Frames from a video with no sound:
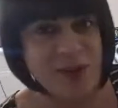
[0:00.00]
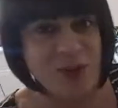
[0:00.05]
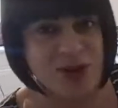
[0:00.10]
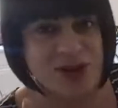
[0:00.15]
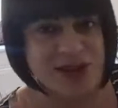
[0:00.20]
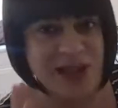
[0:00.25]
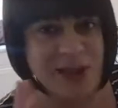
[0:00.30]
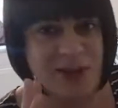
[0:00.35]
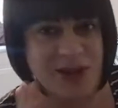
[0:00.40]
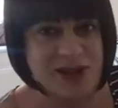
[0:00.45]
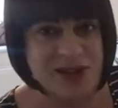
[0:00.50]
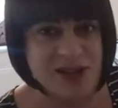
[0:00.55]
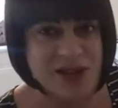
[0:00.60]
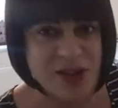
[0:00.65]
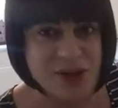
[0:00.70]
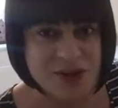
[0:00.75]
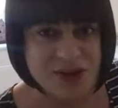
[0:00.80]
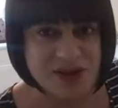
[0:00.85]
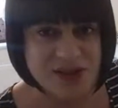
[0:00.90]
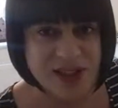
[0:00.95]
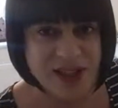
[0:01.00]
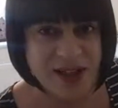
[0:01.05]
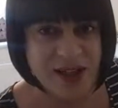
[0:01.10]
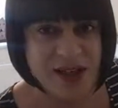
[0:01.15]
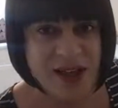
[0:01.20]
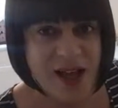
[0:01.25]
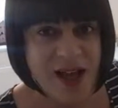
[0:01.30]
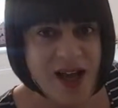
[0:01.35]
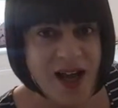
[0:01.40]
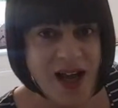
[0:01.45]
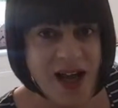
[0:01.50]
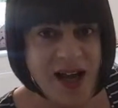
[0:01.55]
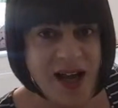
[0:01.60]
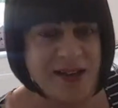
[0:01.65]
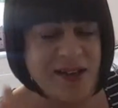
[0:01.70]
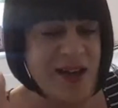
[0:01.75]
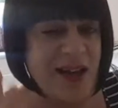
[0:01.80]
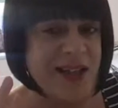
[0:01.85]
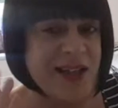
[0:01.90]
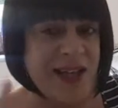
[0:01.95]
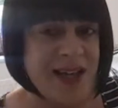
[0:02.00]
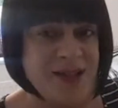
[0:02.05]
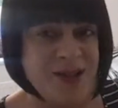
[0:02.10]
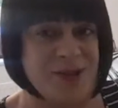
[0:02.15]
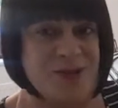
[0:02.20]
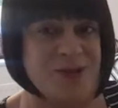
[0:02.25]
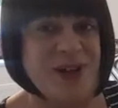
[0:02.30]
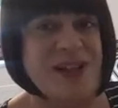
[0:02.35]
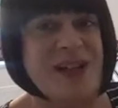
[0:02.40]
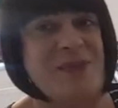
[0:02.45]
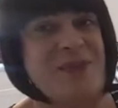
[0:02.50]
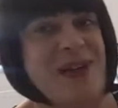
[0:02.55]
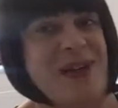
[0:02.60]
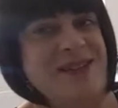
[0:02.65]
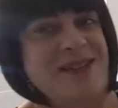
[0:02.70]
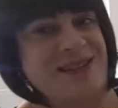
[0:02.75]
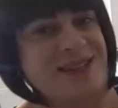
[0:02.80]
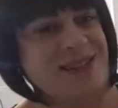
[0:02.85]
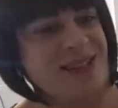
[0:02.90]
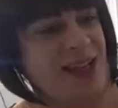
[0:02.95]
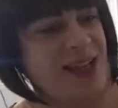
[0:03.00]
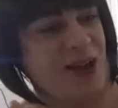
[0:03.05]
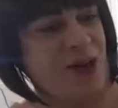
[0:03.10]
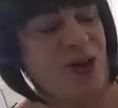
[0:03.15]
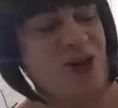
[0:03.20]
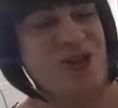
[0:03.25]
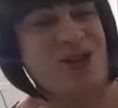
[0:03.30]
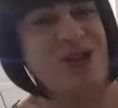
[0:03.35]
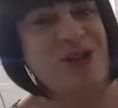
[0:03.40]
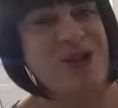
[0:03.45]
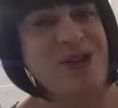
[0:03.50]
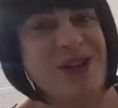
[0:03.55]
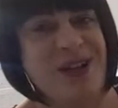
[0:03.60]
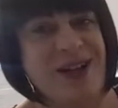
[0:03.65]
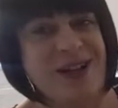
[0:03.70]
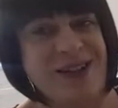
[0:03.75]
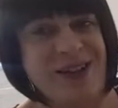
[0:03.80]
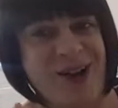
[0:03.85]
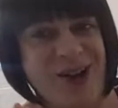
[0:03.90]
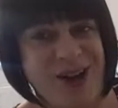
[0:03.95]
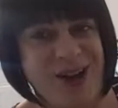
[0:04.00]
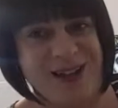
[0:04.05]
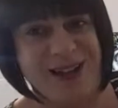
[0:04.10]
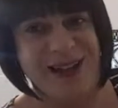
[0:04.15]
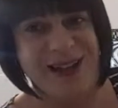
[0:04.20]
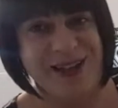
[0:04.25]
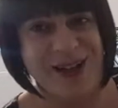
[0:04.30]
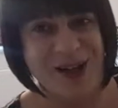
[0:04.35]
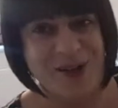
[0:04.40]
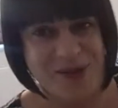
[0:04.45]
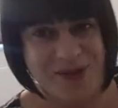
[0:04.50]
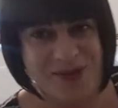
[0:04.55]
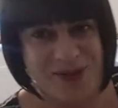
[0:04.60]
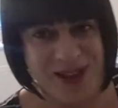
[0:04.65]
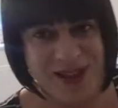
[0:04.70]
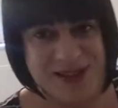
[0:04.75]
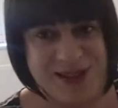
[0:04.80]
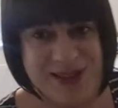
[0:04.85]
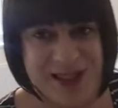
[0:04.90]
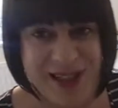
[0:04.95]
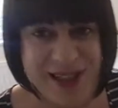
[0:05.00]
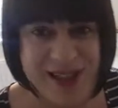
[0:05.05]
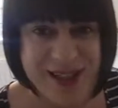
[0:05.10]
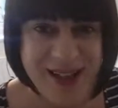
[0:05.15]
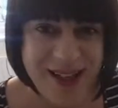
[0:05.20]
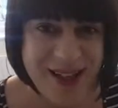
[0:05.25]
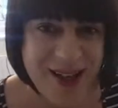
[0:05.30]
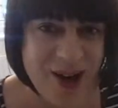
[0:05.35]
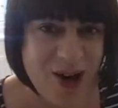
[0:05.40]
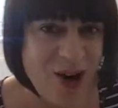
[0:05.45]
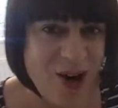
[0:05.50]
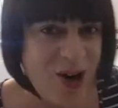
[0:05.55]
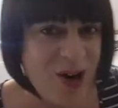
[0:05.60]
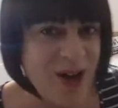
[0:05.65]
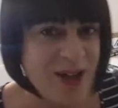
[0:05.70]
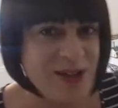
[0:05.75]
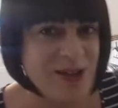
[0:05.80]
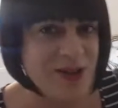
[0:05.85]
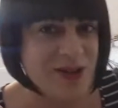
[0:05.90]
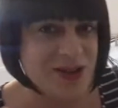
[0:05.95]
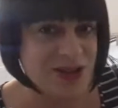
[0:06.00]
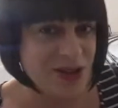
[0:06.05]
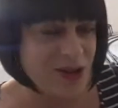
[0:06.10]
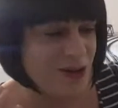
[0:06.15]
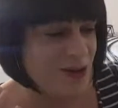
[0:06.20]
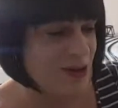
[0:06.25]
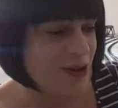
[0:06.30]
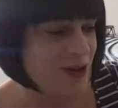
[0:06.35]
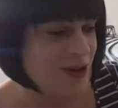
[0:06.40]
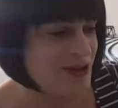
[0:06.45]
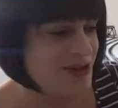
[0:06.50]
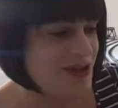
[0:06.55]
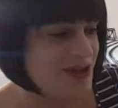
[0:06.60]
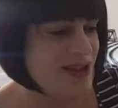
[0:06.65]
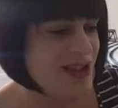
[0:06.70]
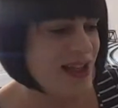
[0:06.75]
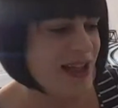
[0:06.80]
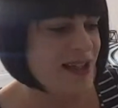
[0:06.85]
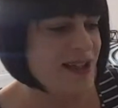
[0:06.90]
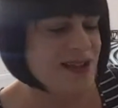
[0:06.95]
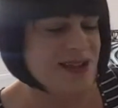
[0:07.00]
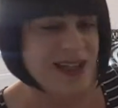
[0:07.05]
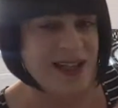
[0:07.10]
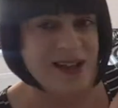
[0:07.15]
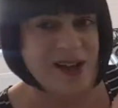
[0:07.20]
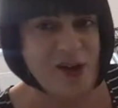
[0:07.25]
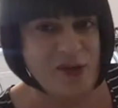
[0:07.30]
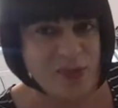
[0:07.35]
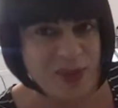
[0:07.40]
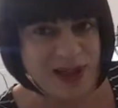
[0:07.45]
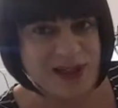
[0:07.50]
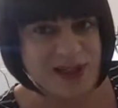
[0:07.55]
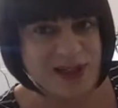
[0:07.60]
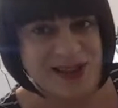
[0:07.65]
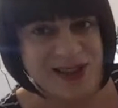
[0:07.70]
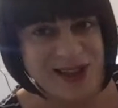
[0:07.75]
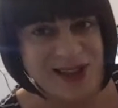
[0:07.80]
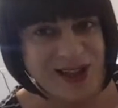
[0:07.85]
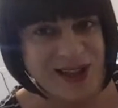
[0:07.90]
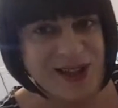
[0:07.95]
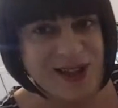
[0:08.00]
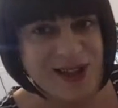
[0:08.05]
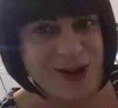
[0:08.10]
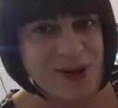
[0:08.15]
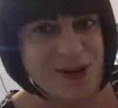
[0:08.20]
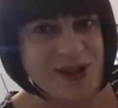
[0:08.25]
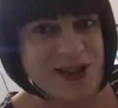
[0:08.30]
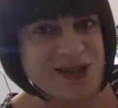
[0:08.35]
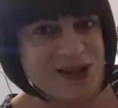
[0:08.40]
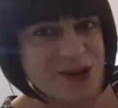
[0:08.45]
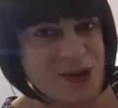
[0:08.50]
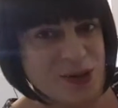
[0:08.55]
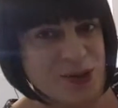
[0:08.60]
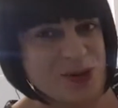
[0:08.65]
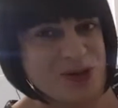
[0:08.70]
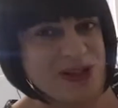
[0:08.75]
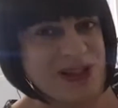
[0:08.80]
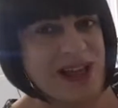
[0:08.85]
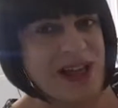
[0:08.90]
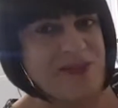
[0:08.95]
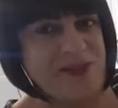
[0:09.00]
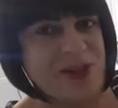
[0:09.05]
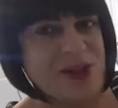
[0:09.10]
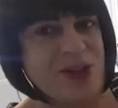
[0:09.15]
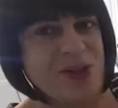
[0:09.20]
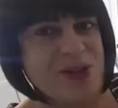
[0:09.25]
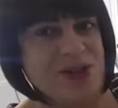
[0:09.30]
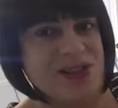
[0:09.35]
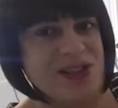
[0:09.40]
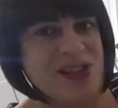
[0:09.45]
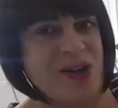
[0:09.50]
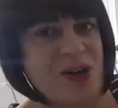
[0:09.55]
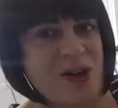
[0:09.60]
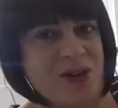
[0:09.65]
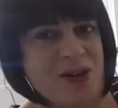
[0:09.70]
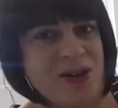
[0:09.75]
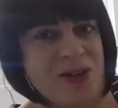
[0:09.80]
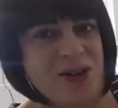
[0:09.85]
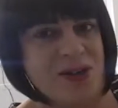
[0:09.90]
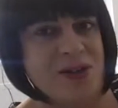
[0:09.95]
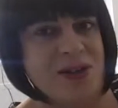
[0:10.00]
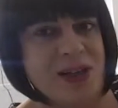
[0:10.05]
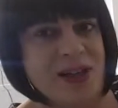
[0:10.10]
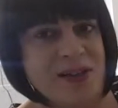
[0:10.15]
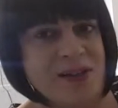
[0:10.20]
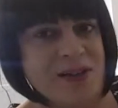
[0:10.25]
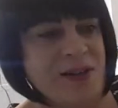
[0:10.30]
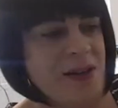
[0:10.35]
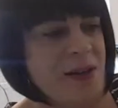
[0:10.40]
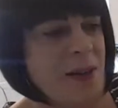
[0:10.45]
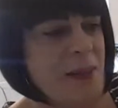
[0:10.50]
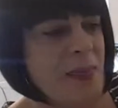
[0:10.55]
it was and how much he uses it. And I cannot recommend a hot glue gun highly enough, actually. I use it on lots of things, and I've basically glued this all together using a hot glue gun.